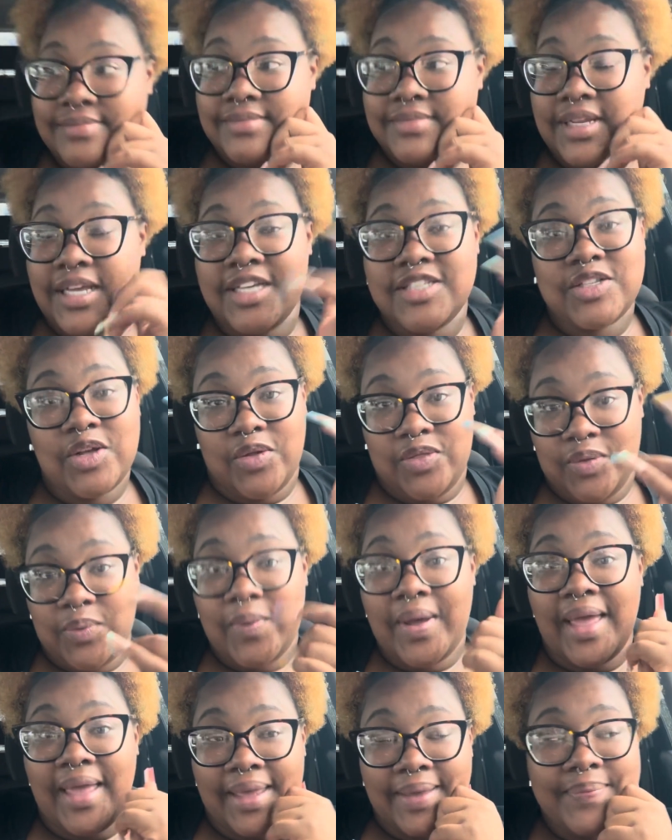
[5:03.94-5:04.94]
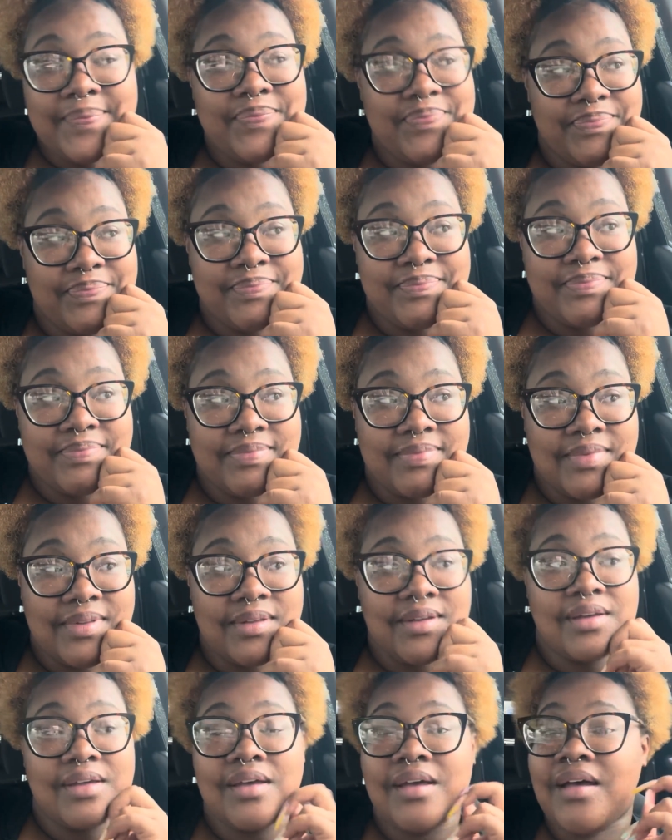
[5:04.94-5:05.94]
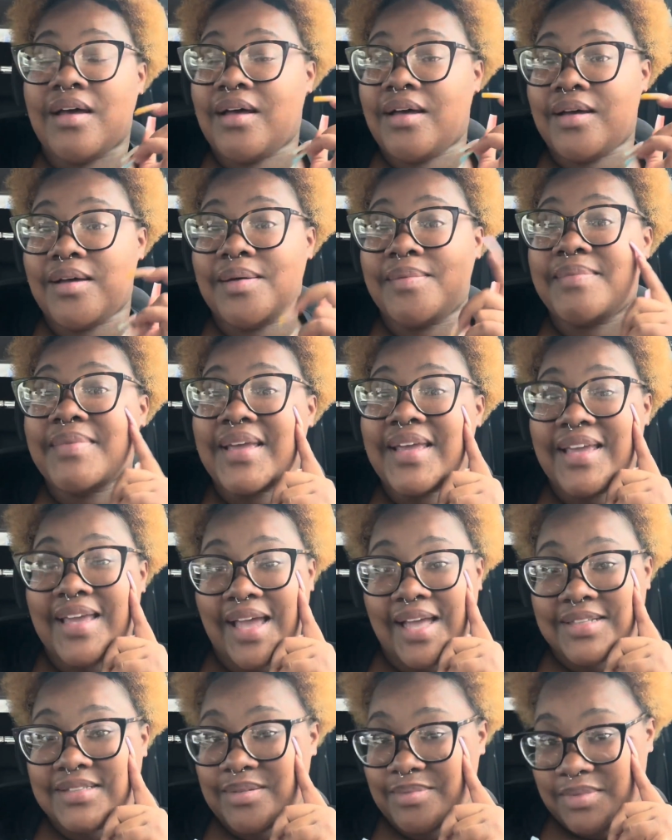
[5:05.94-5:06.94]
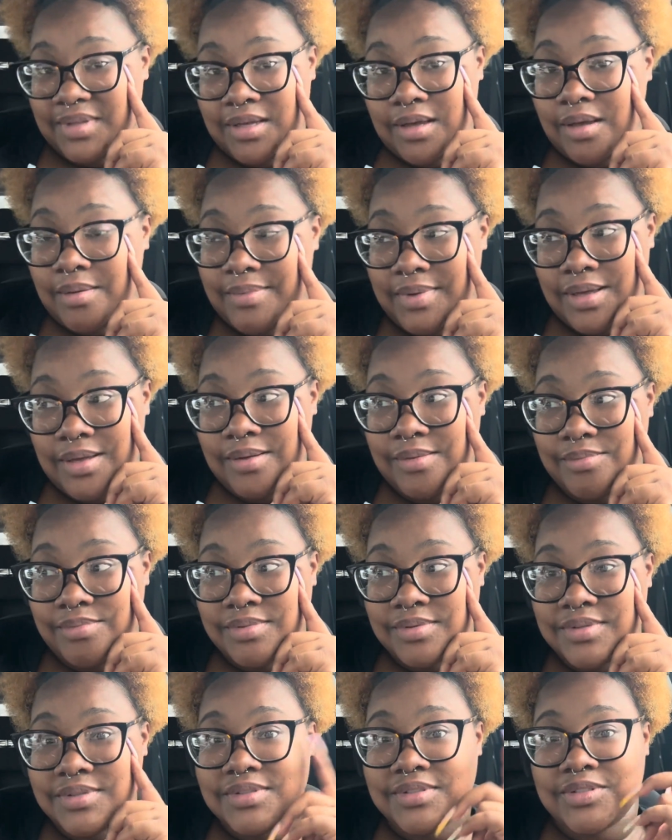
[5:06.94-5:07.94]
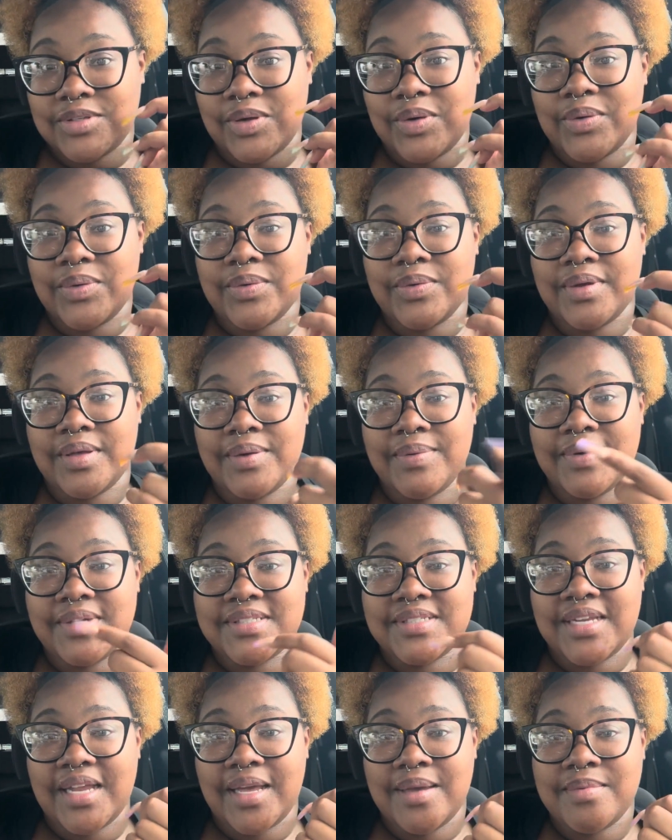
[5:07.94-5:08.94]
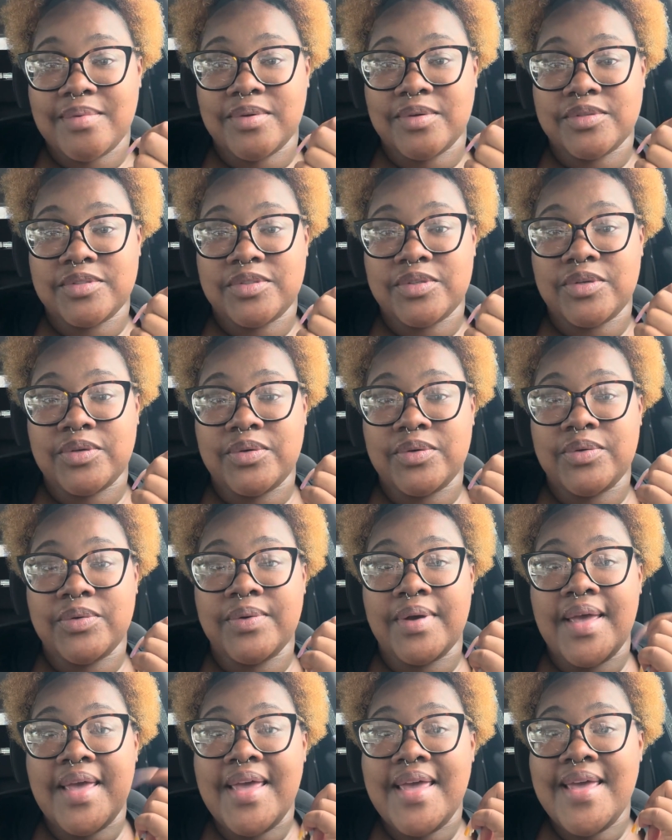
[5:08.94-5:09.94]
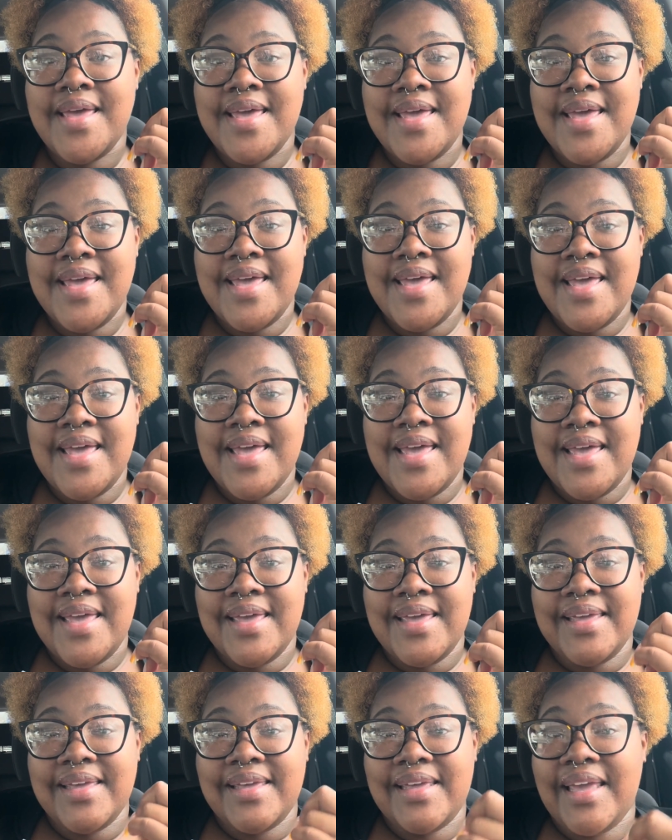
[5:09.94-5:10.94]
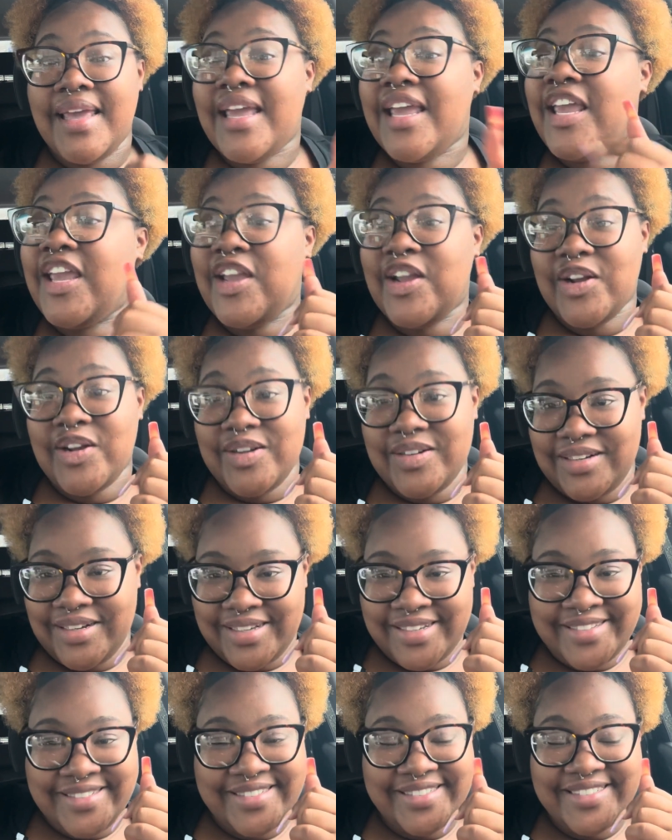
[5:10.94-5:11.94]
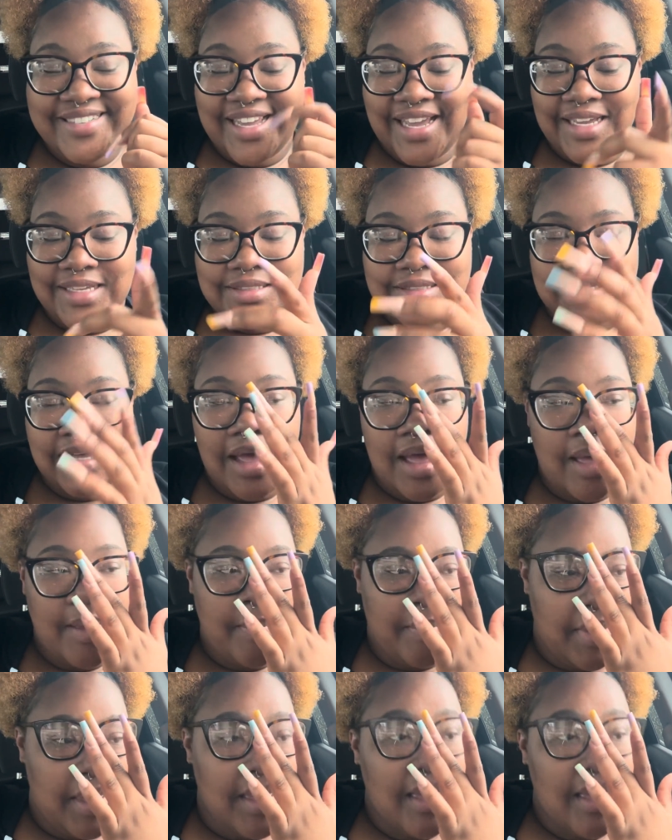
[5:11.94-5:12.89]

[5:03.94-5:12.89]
He's on the way. He had something come up, and so he wasn't able to get here in time.